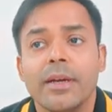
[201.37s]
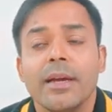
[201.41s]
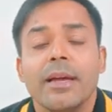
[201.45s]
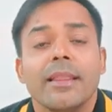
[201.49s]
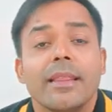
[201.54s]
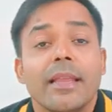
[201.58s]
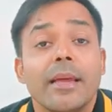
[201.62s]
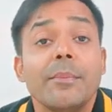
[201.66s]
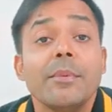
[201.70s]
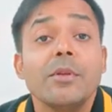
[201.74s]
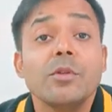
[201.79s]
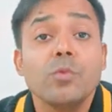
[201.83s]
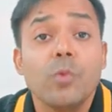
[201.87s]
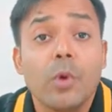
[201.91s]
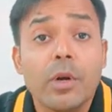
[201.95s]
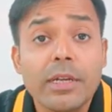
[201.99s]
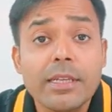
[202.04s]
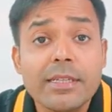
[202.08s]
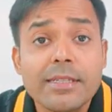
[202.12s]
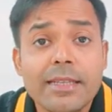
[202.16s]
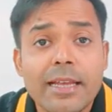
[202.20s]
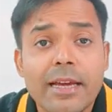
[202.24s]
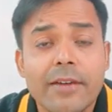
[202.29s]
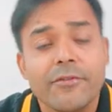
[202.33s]
That means what
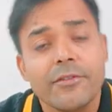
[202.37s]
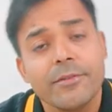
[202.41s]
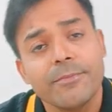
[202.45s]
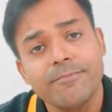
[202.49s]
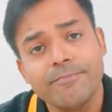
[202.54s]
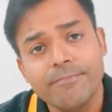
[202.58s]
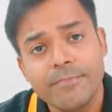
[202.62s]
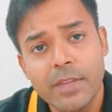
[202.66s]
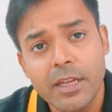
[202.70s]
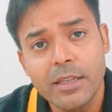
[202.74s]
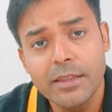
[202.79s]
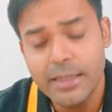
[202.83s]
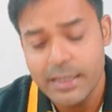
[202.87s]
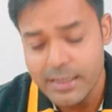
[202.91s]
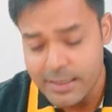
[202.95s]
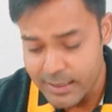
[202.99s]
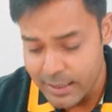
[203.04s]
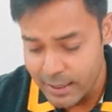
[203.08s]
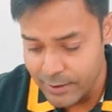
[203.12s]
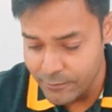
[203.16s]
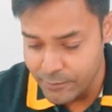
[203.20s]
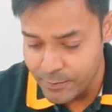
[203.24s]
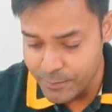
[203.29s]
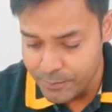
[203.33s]
is left? Nothing is
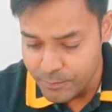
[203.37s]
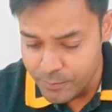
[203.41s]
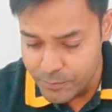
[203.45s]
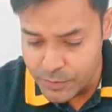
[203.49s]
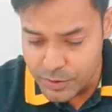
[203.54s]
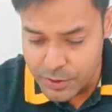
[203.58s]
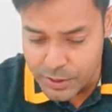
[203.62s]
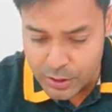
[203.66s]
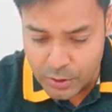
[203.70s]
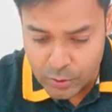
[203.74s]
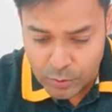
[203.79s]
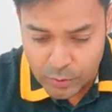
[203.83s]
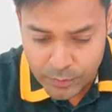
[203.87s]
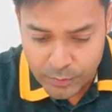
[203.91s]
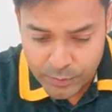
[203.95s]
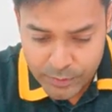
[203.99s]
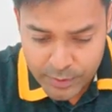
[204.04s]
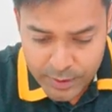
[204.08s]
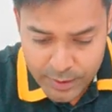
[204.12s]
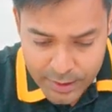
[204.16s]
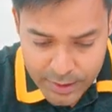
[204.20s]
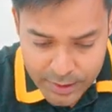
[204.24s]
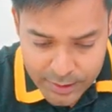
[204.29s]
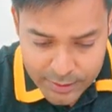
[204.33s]
left, 0.
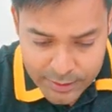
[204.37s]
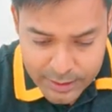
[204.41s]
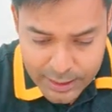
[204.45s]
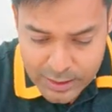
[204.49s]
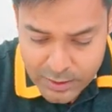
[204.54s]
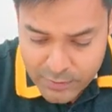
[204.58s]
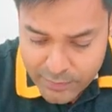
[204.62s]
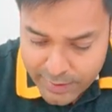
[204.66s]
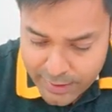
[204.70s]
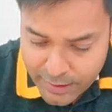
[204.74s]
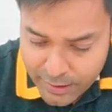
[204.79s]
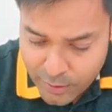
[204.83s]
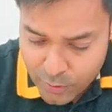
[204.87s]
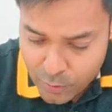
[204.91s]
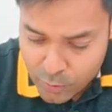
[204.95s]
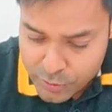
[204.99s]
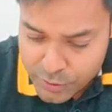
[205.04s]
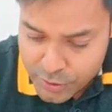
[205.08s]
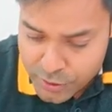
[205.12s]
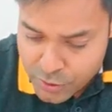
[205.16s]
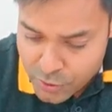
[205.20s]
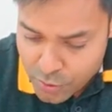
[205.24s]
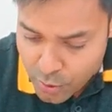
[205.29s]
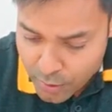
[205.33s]
That's why closing
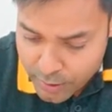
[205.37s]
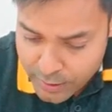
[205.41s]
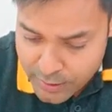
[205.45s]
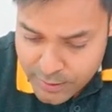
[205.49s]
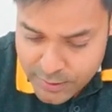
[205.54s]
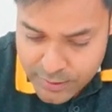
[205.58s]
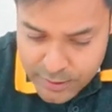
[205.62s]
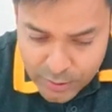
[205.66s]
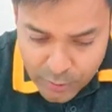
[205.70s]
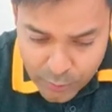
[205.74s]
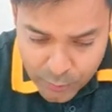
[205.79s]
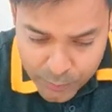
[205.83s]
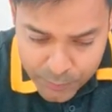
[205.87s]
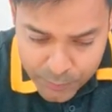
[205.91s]
stock is 0.